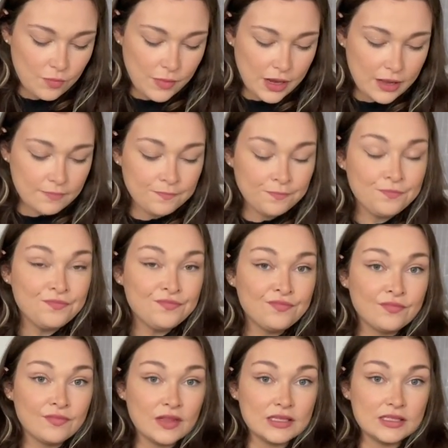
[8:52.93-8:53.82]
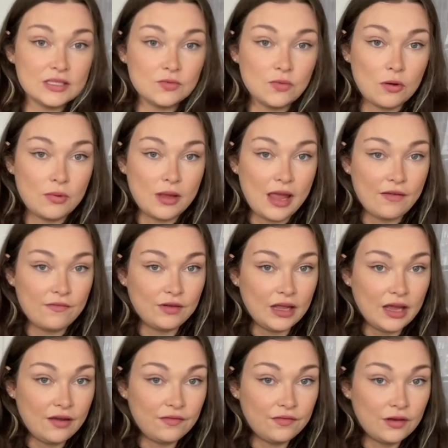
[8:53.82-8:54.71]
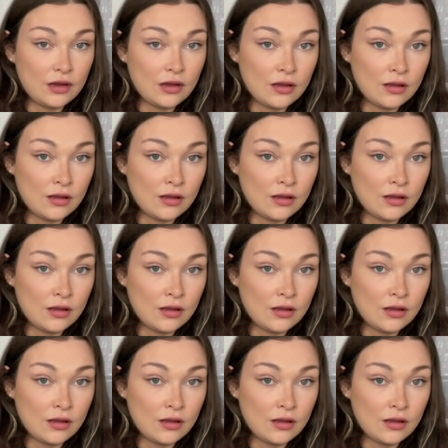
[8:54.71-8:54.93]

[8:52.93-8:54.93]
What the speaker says: but this is what we have left.